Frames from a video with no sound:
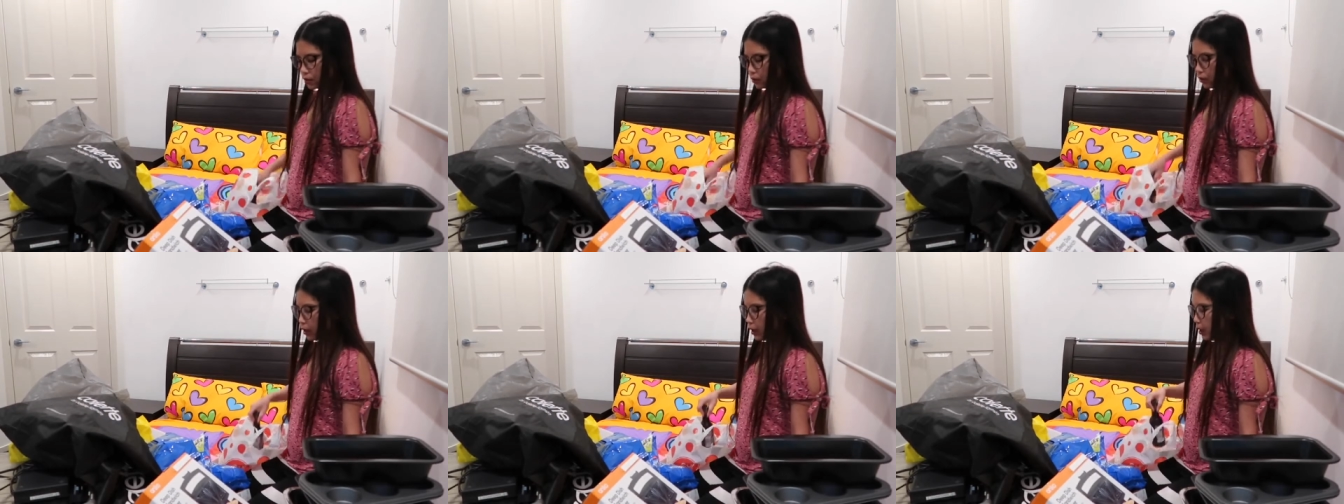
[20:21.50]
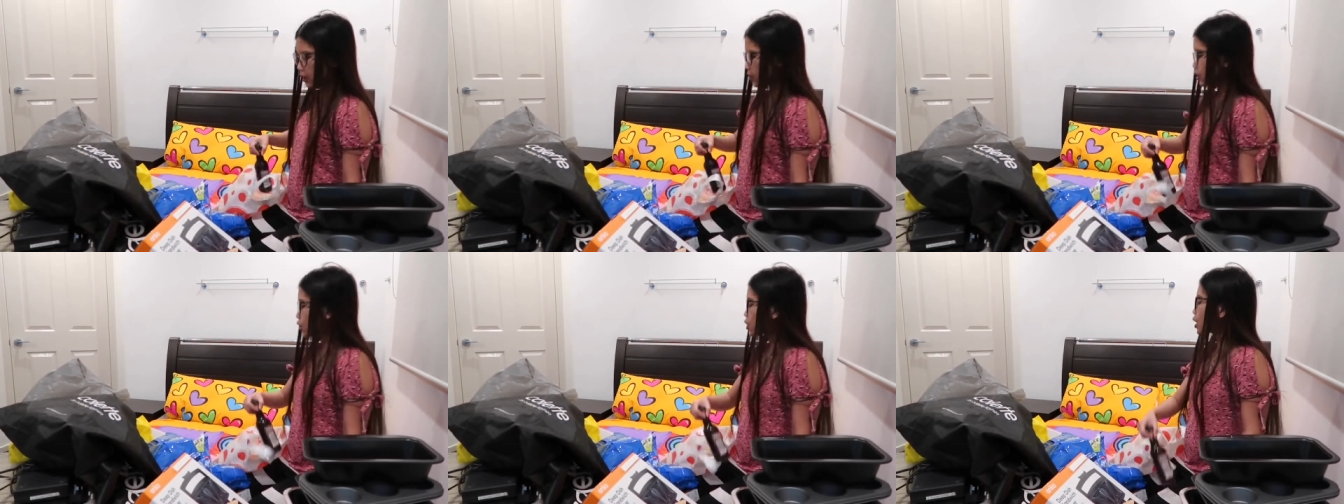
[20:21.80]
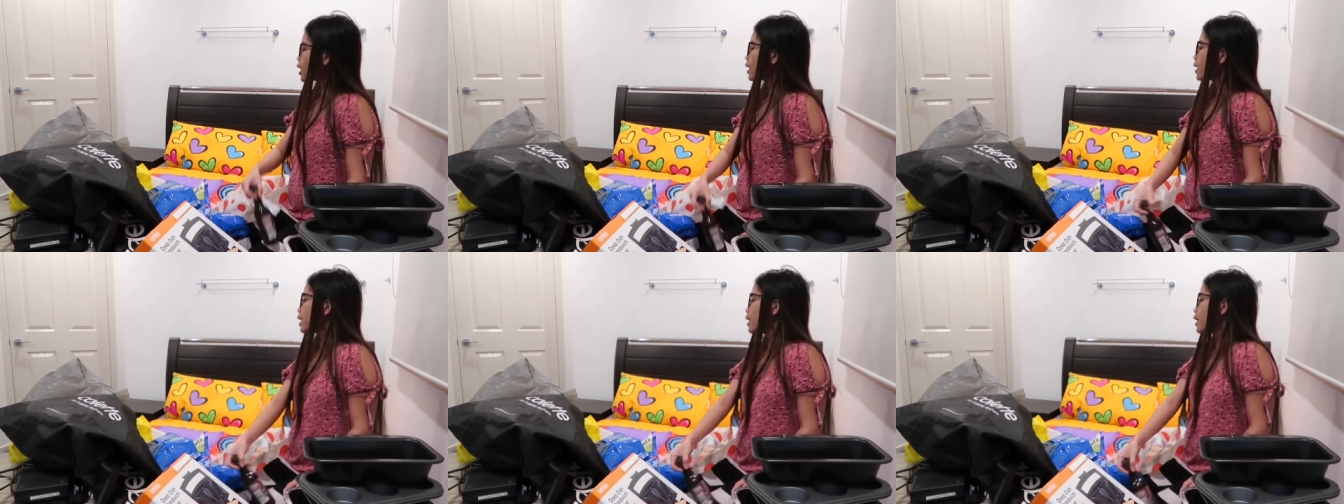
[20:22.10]
2
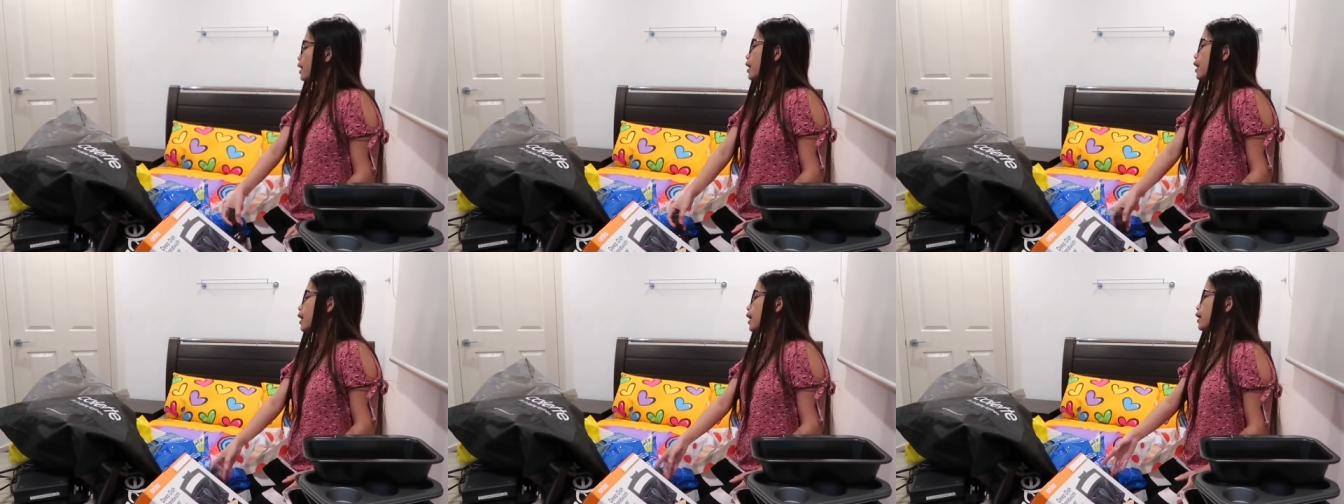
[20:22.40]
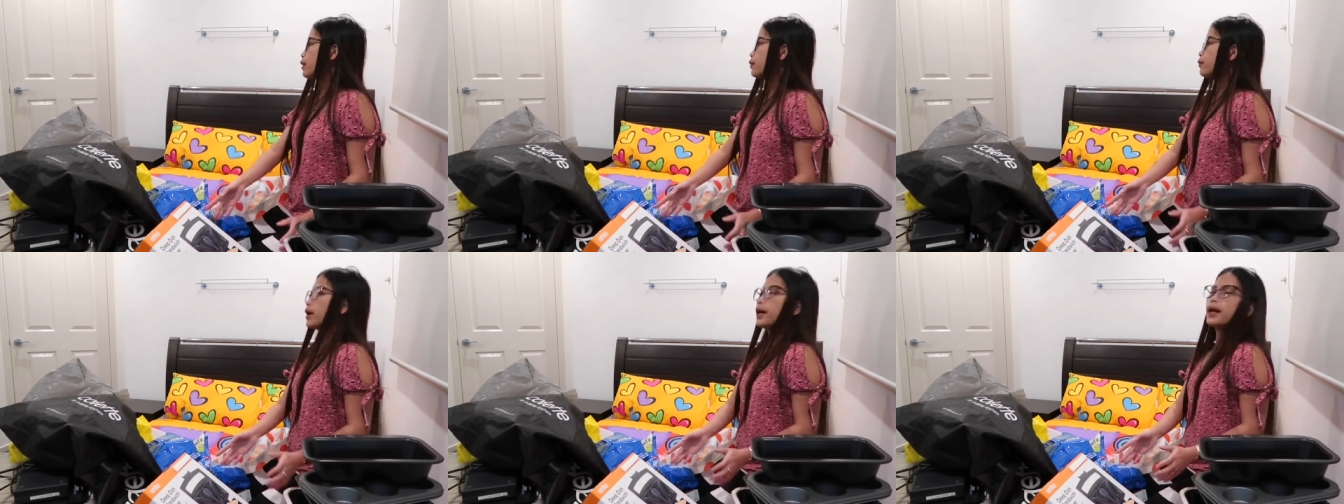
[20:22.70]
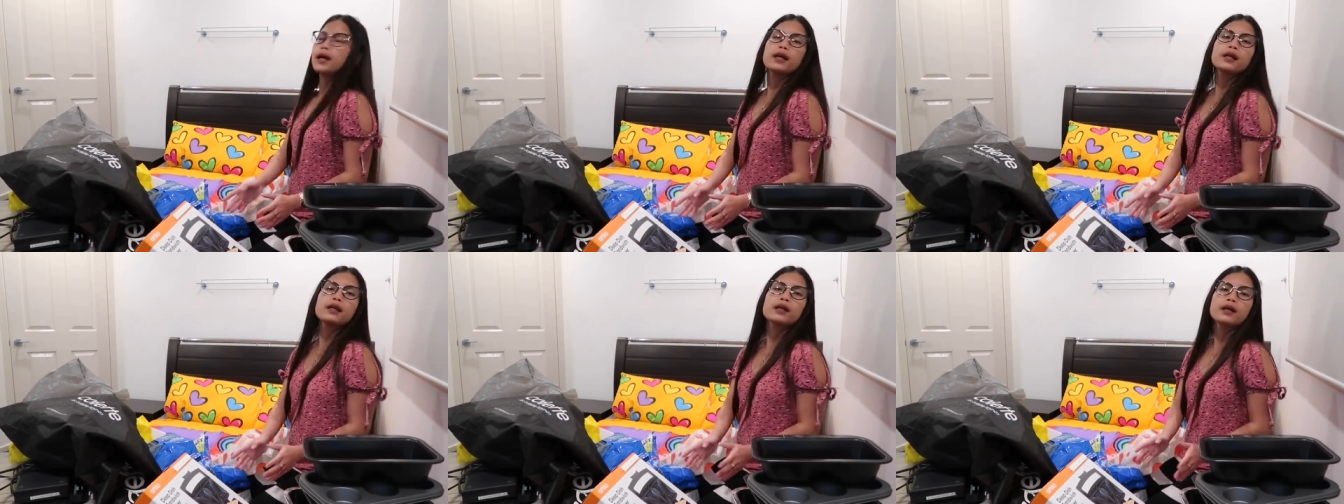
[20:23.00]
each.
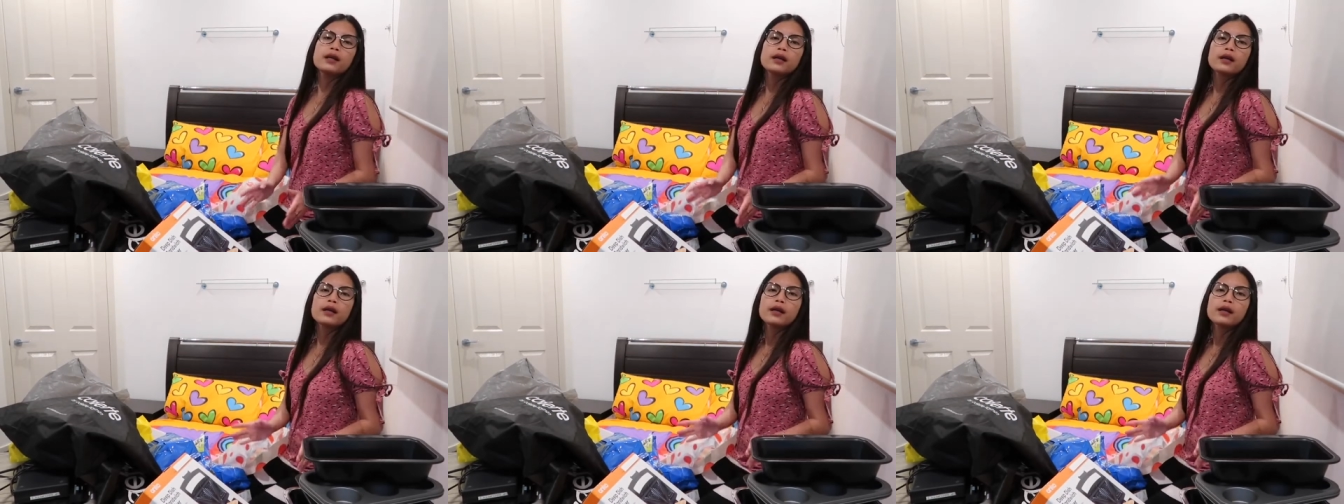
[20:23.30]
Anyway,